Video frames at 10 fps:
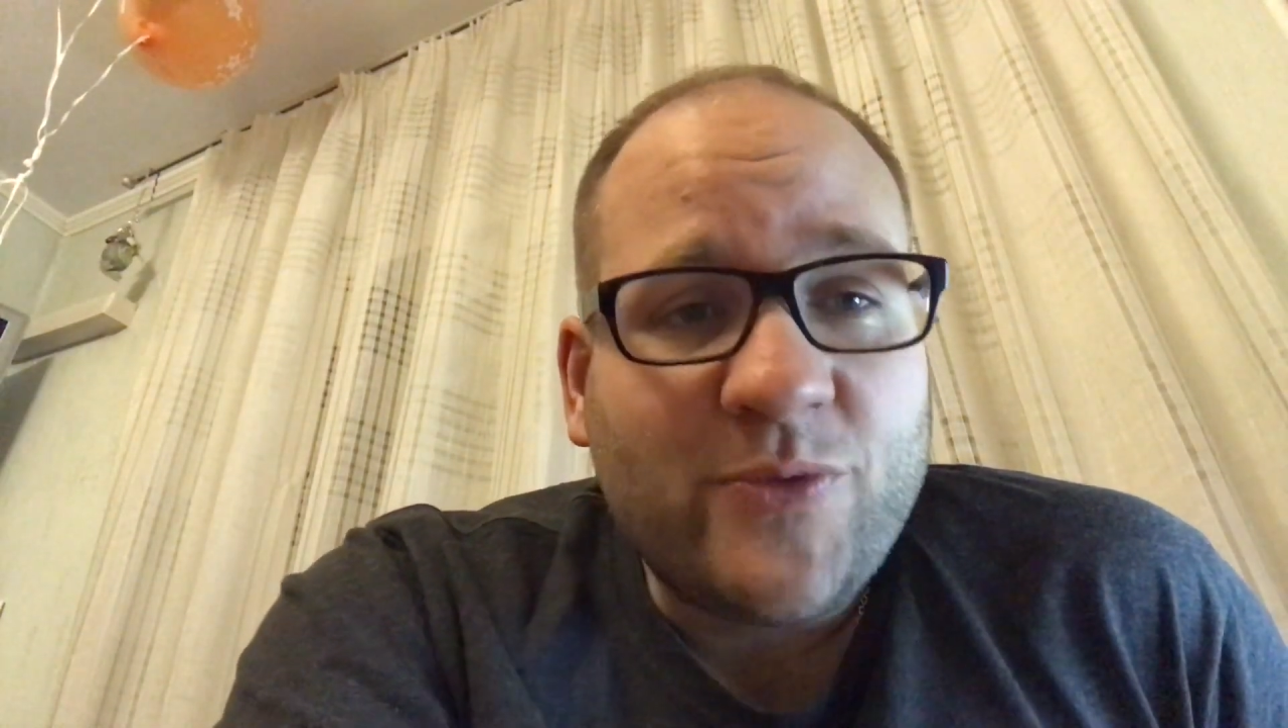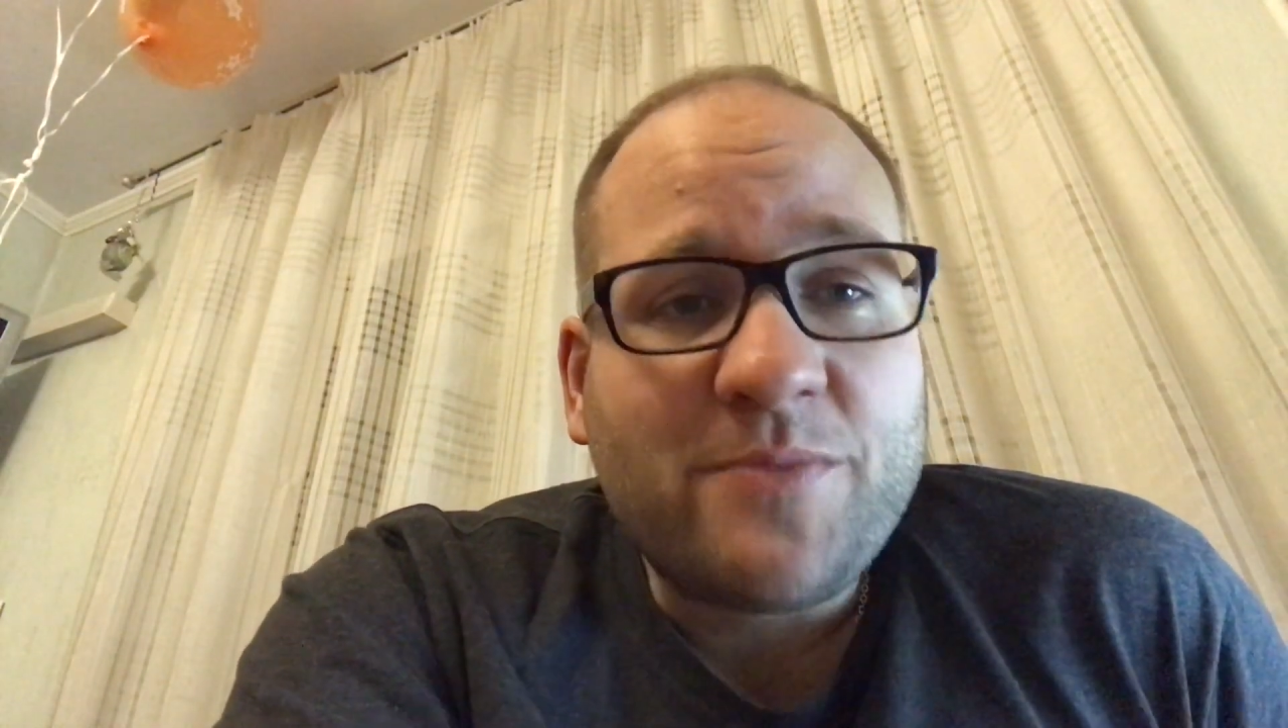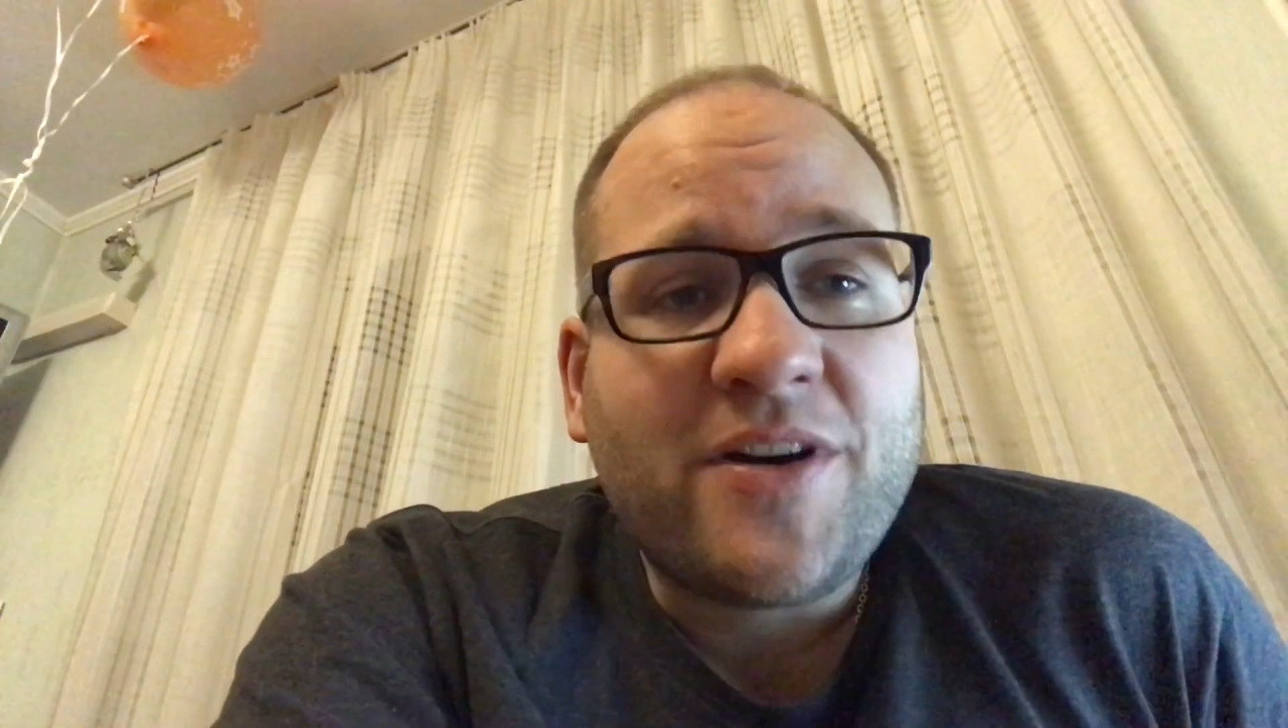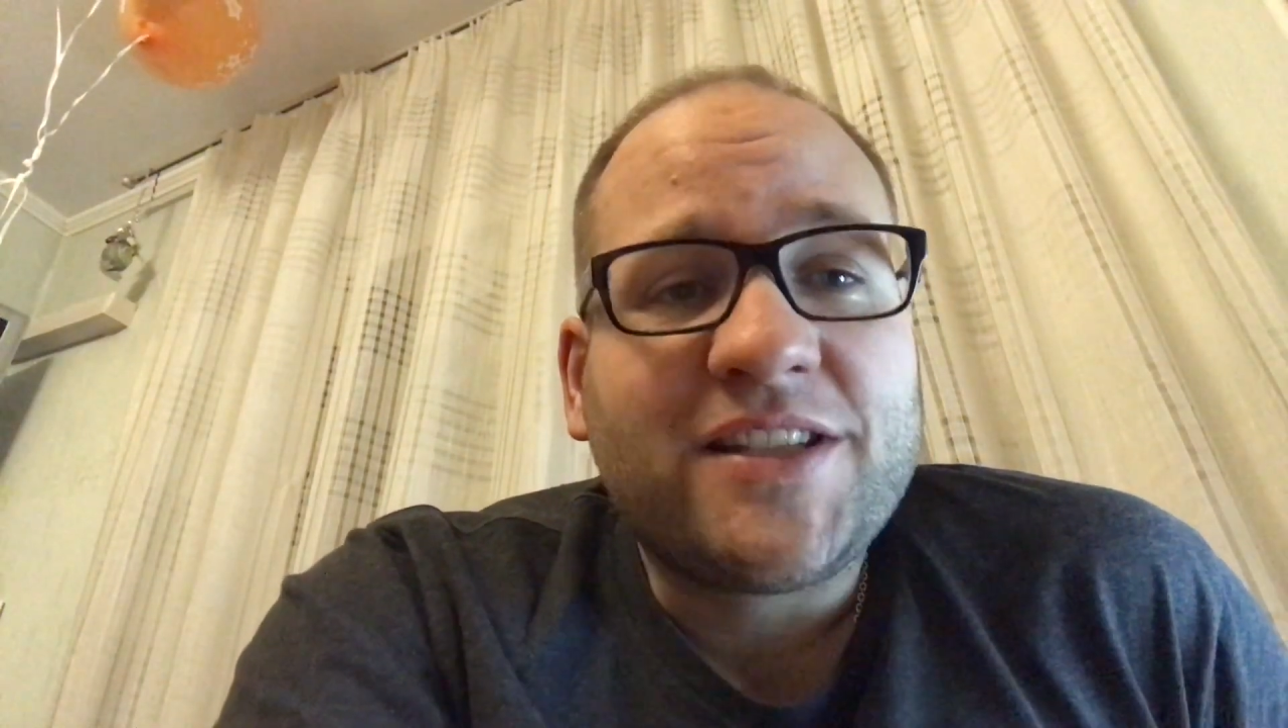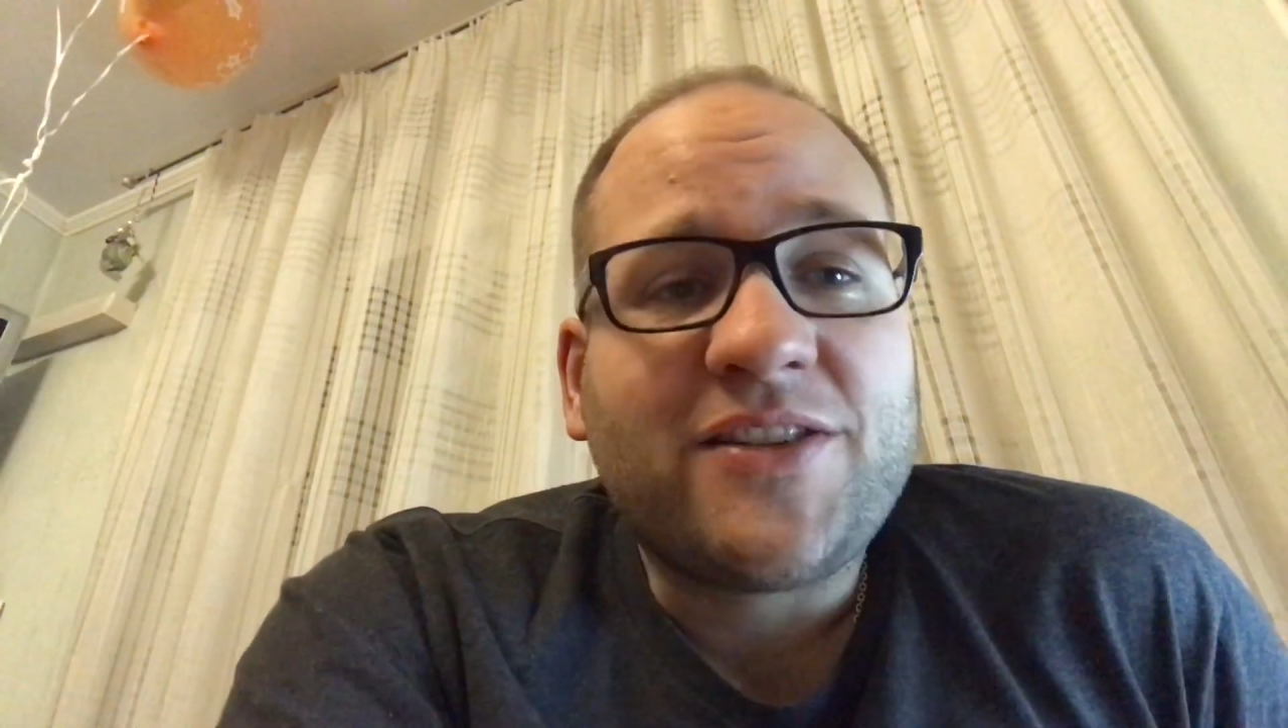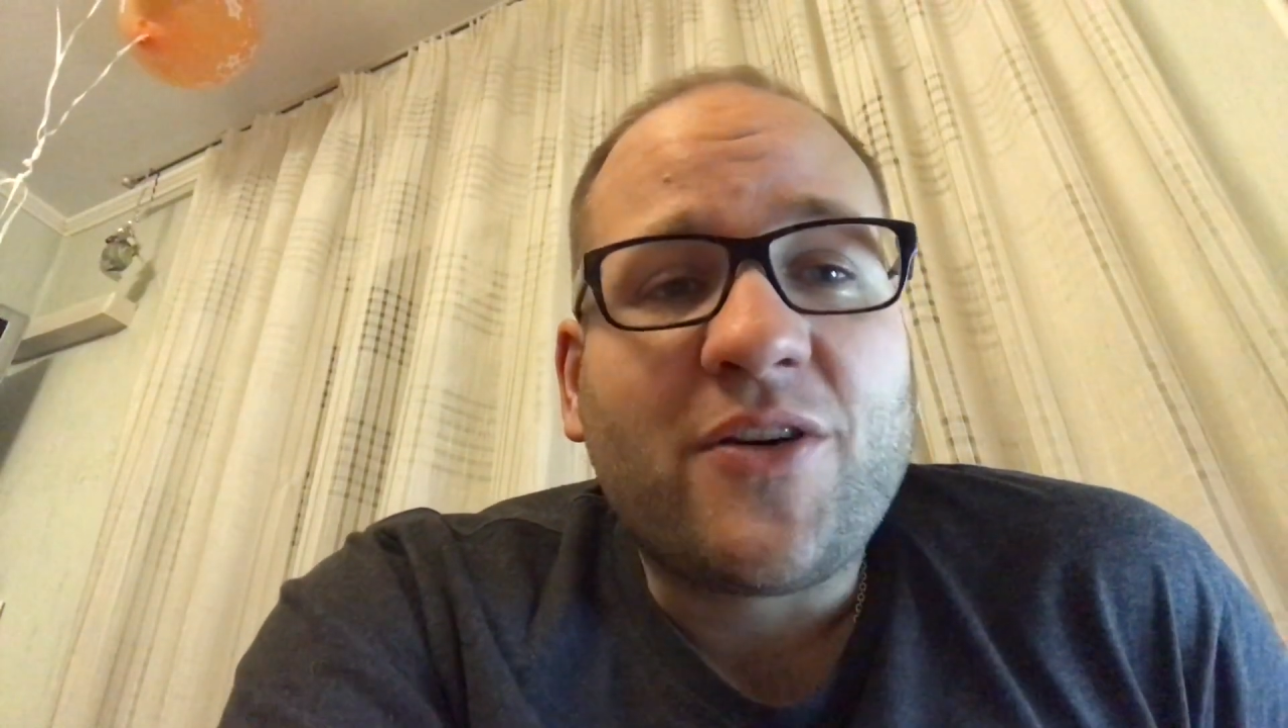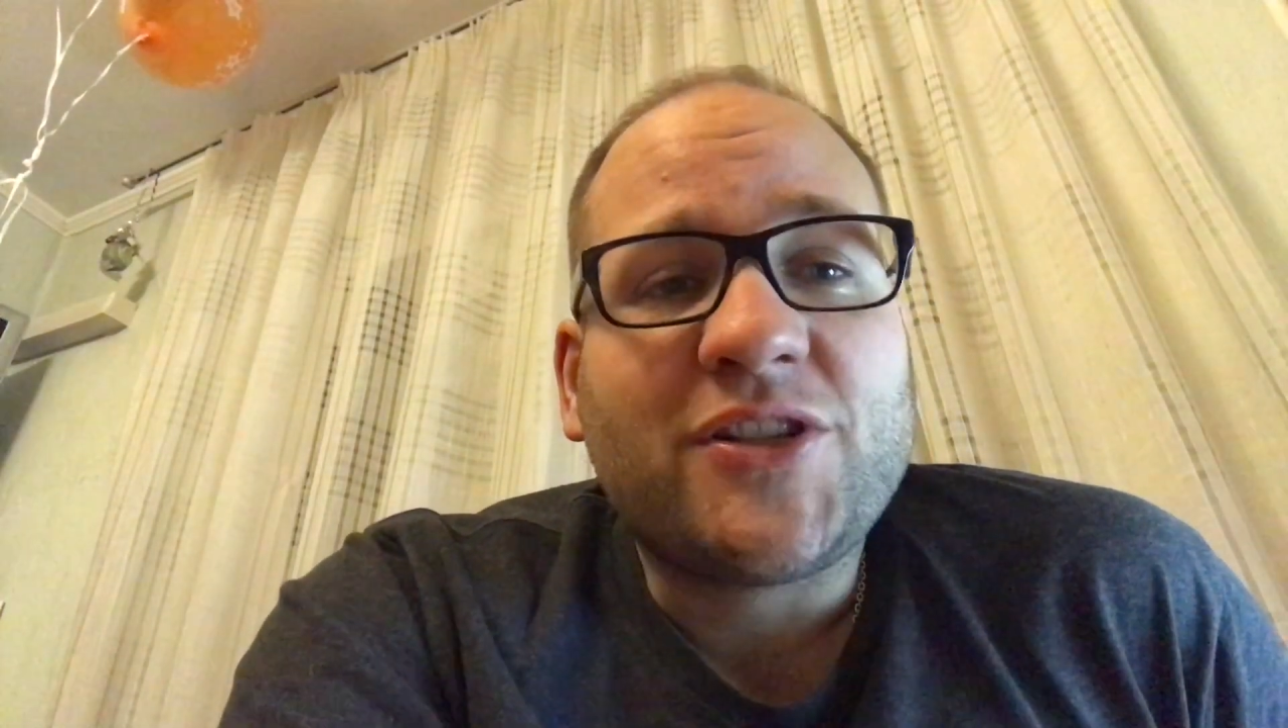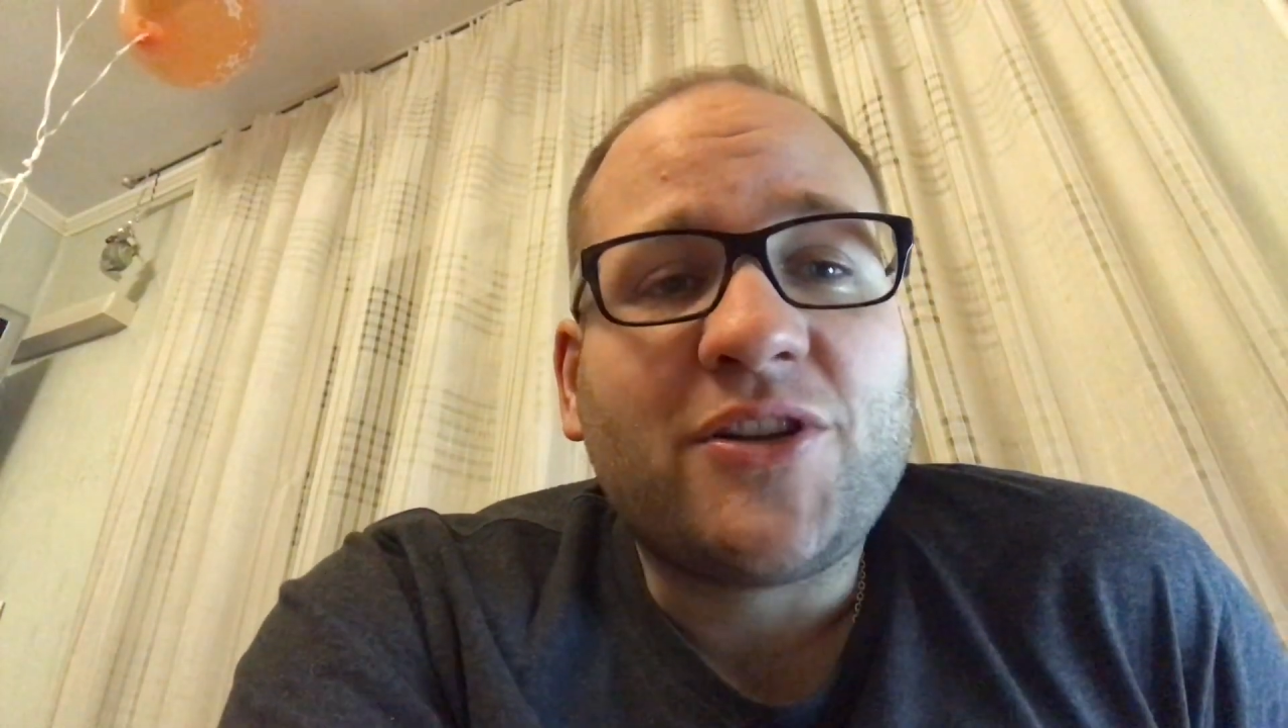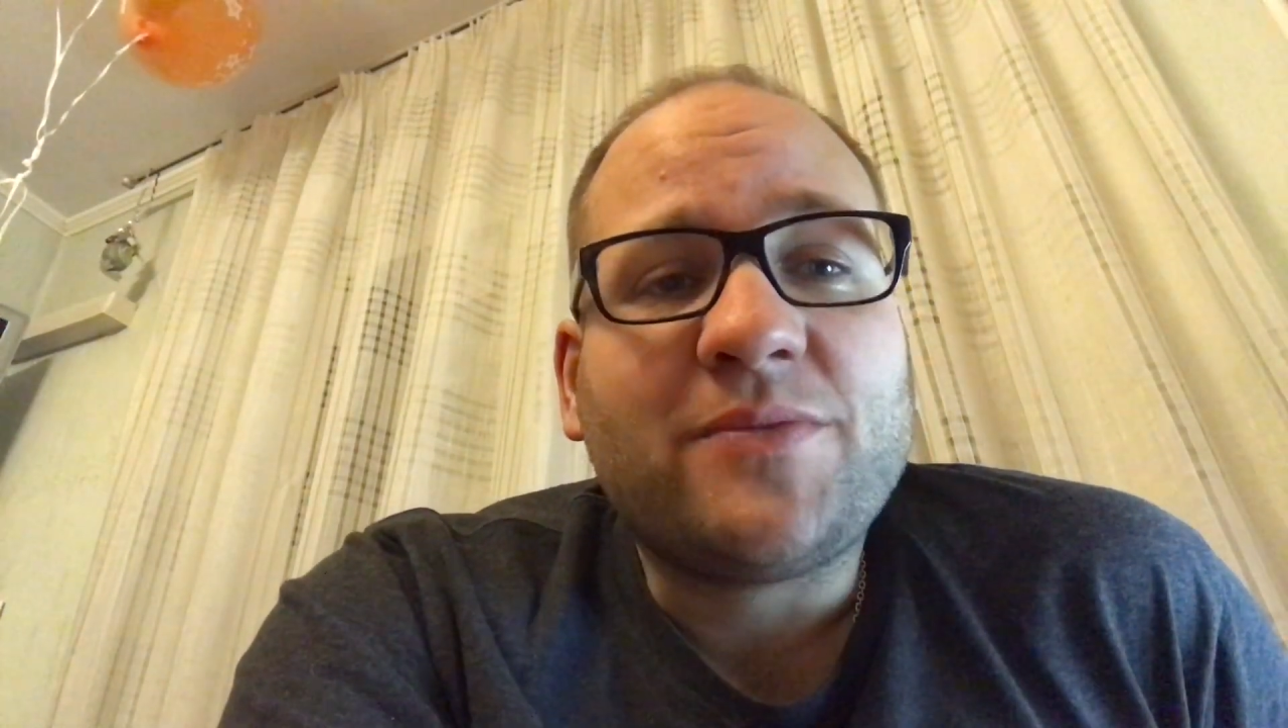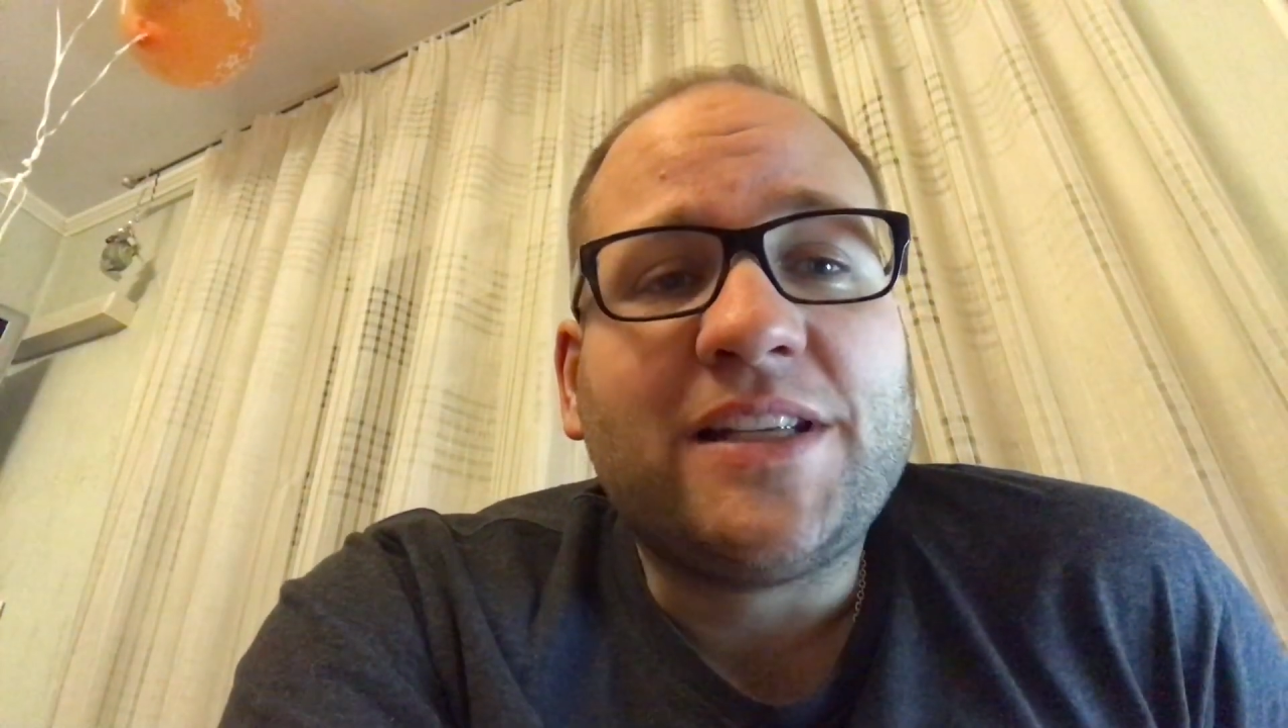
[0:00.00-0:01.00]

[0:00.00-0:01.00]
when my start-stop